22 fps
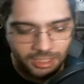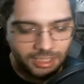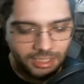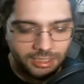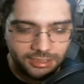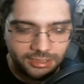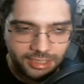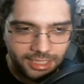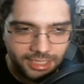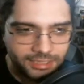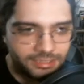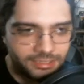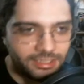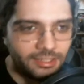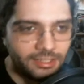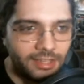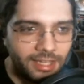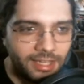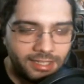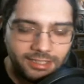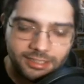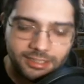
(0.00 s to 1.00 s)
attacks into
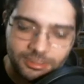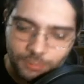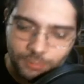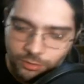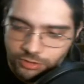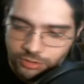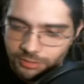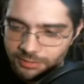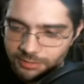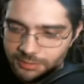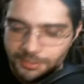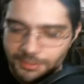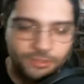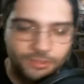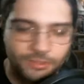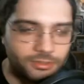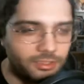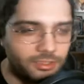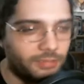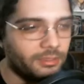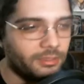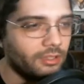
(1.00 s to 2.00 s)
that, and then it's forced them to special
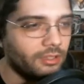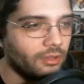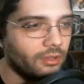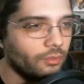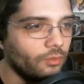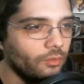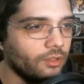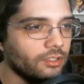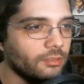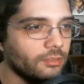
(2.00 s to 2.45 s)
summon another one.